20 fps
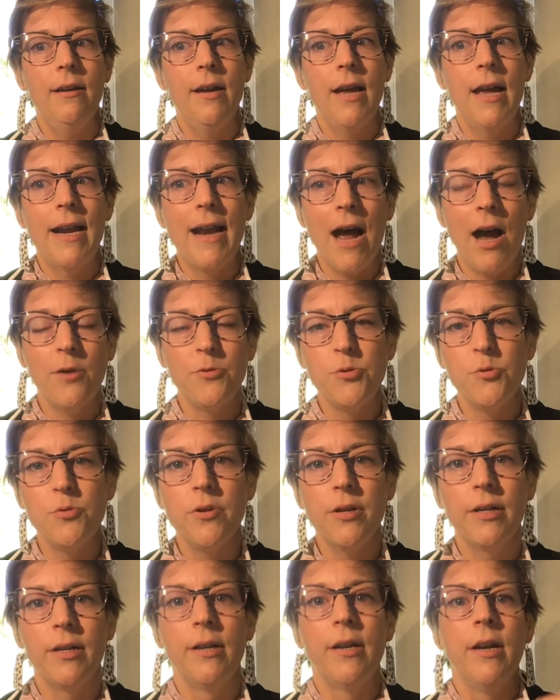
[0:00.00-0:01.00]
and how you
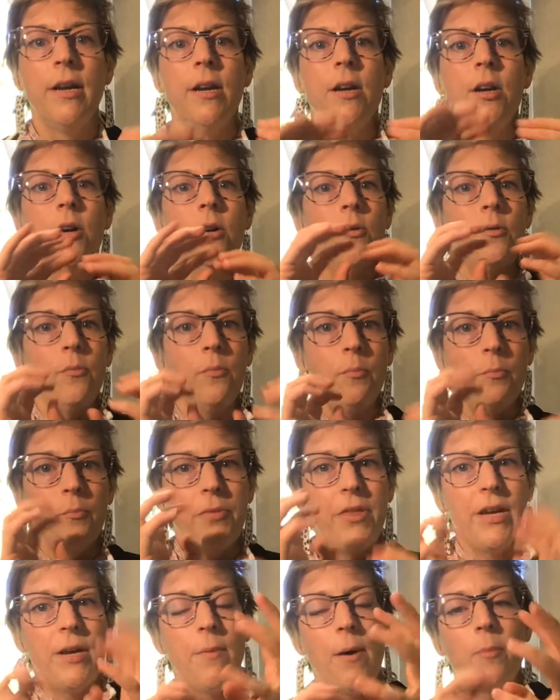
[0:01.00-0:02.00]
can
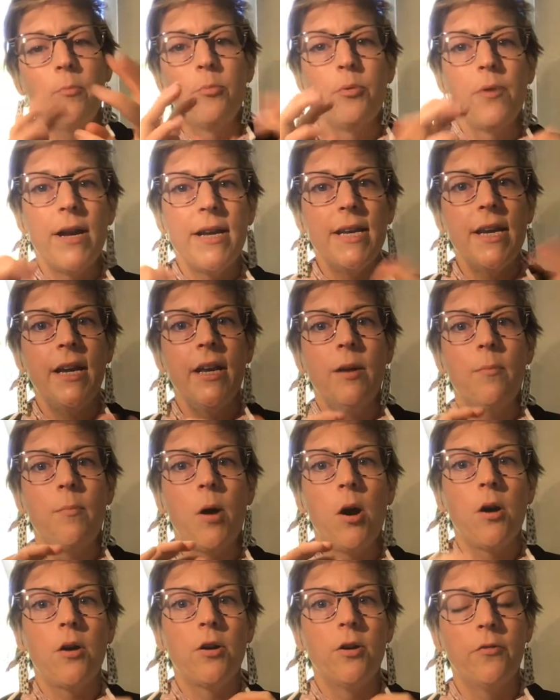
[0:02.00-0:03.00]
think about breaking it
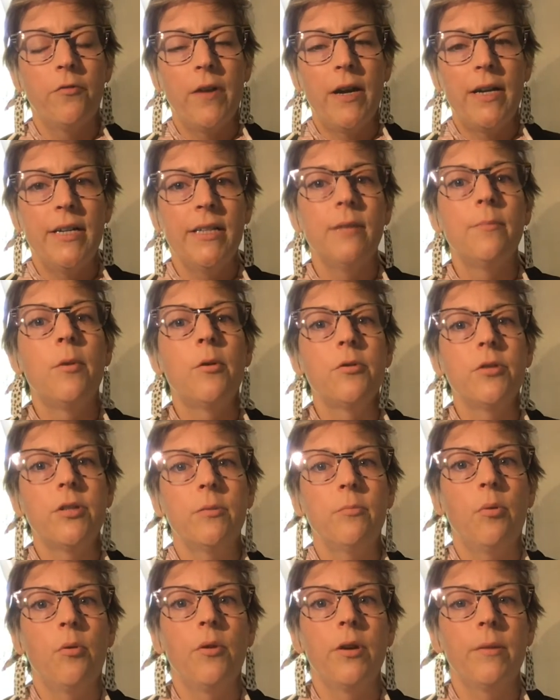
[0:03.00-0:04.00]
apart or finding the most
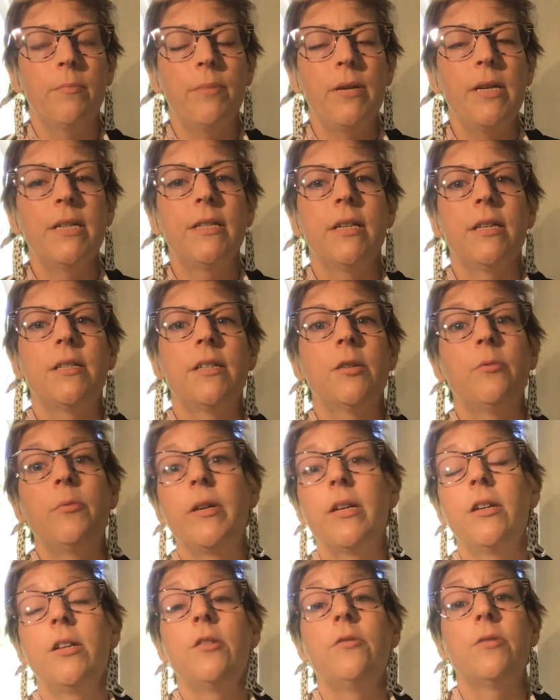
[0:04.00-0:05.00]
important pieces that we
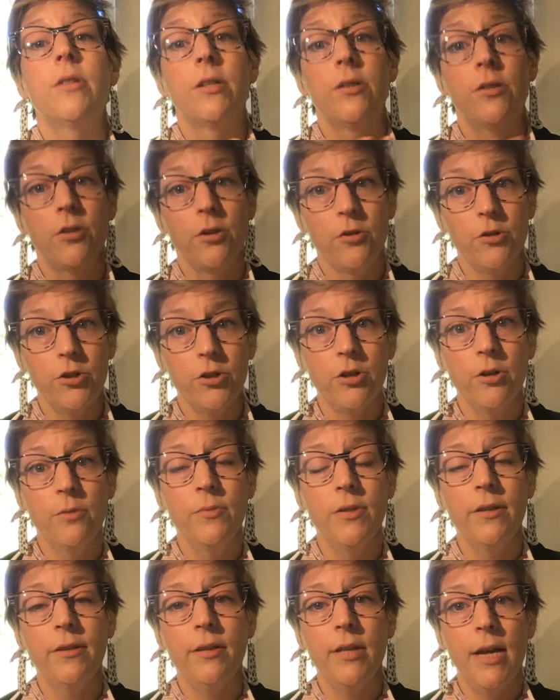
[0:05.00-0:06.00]
could use as search
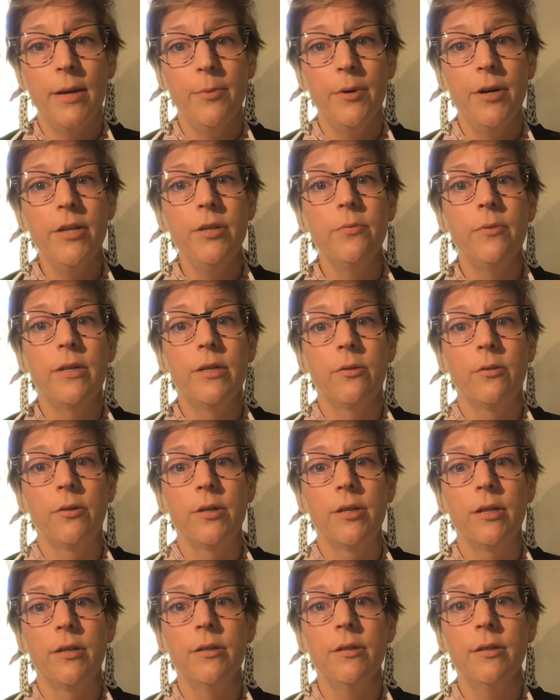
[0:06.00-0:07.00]
terms in the library's
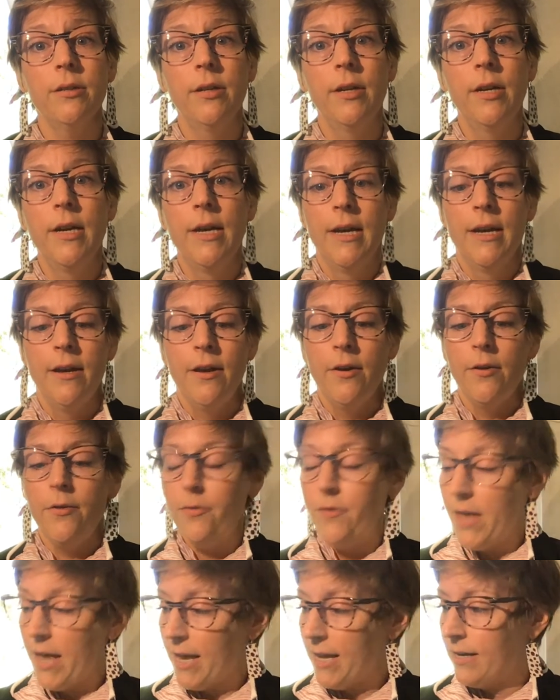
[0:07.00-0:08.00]
resources.
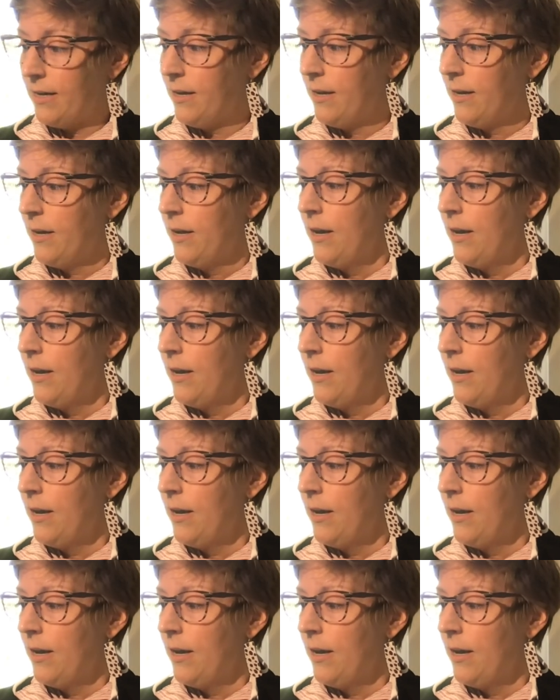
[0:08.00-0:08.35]
Then